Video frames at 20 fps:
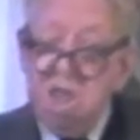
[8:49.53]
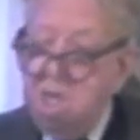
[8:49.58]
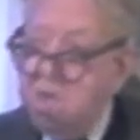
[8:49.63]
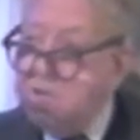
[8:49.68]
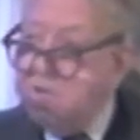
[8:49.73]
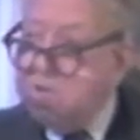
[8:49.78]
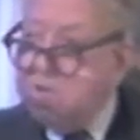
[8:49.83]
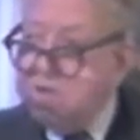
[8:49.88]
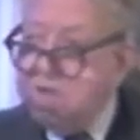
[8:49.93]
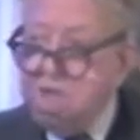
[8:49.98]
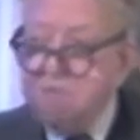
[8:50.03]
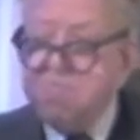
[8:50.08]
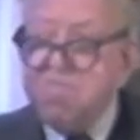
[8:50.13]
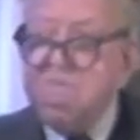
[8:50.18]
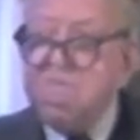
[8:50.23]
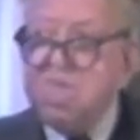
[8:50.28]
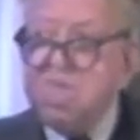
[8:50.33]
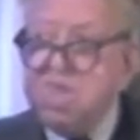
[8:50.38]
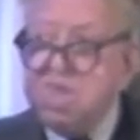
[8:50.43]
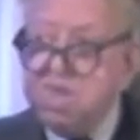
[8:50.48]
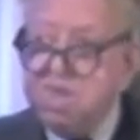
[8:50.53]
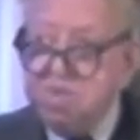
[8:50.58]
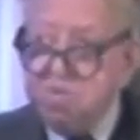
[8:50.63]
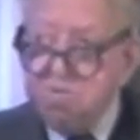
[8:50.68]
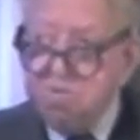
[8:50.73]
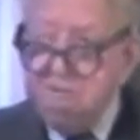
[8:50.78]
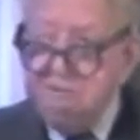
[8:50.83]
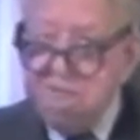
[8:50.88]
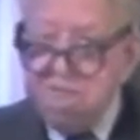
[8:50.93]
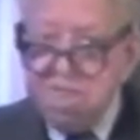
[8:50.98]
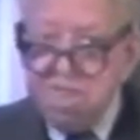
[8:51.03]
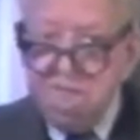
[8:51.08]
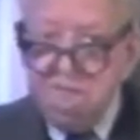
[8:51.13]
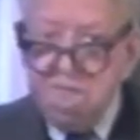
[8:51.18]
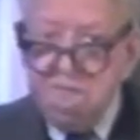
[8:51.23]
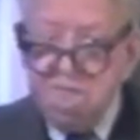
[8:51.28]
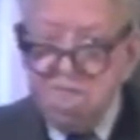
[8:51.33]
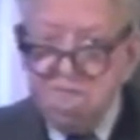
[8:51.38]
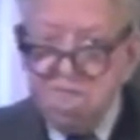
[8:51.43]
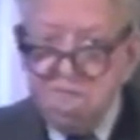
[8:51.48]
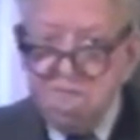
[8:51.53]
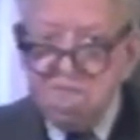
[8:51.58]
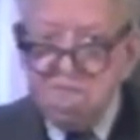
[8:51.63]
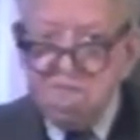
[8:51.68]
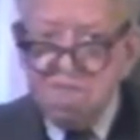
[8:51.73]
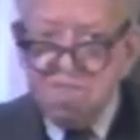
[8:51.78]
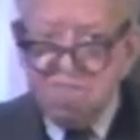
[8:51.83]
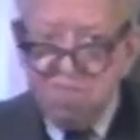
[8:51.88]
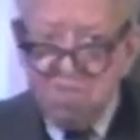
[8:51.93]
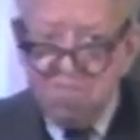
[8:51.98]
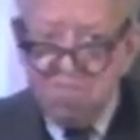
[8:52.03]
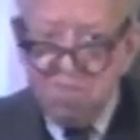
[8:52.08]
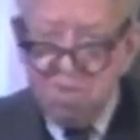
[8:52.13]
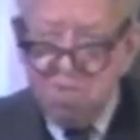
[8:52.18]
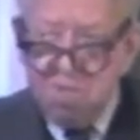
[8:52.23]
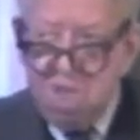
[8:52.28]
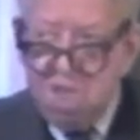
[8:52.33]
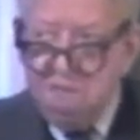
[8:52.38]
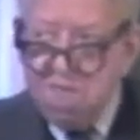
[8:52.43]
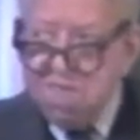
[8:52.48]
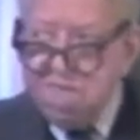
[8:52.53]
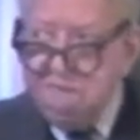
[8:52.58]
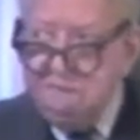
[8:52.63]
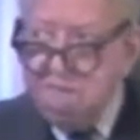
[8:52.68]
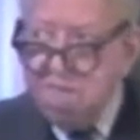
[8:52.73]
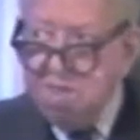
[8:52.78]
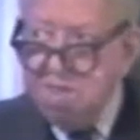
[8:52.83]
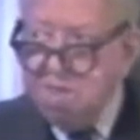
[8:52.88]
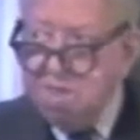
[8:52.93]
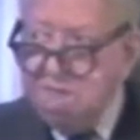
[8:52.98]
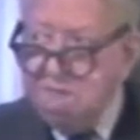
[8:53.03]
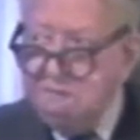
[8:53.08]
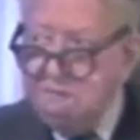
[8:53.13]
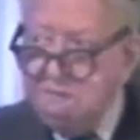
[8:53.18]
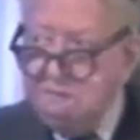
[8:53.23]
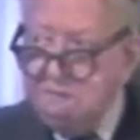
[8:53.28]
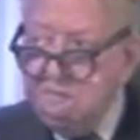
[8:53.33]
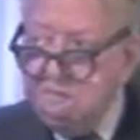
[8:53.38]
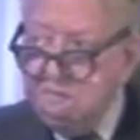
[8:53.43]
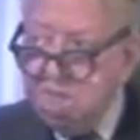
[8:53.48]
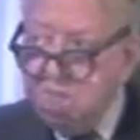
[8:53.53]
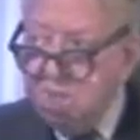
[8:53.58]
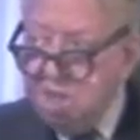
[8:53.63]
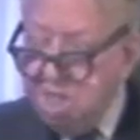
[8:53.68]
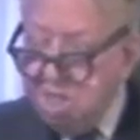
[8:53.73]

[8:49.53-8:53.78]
No, no, they didn't do that. They, they just flipped their eyes down. Mm -hmm.